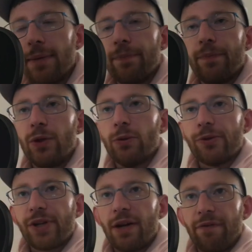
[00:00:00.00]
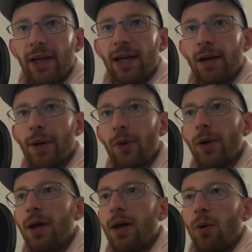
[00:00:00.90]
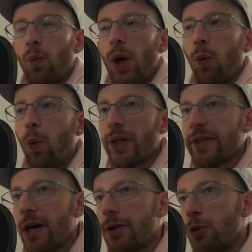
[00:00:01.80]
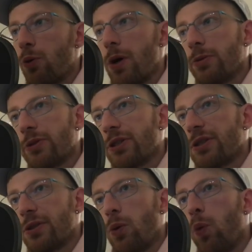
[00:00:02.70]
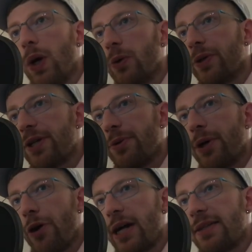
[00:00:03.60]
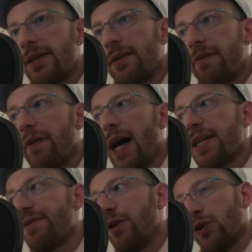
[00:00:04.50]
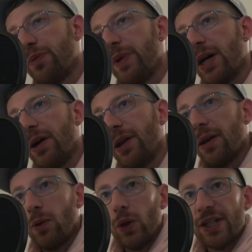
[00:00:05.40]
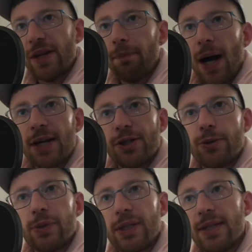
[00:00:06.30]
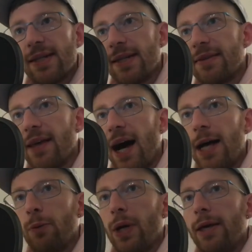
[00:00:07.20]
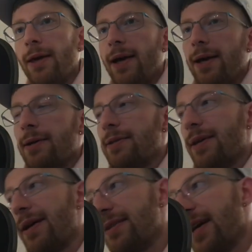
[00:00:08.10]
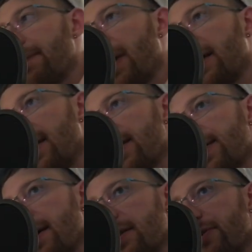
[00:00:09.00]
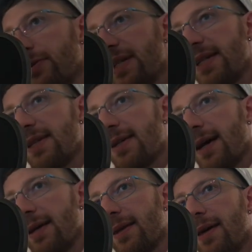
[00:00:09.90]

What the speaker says: you'll start thinking about, well, what other roads will this radioactive asphalt be on? Is it my street? Is it the highway that I take my kids on to the seaside?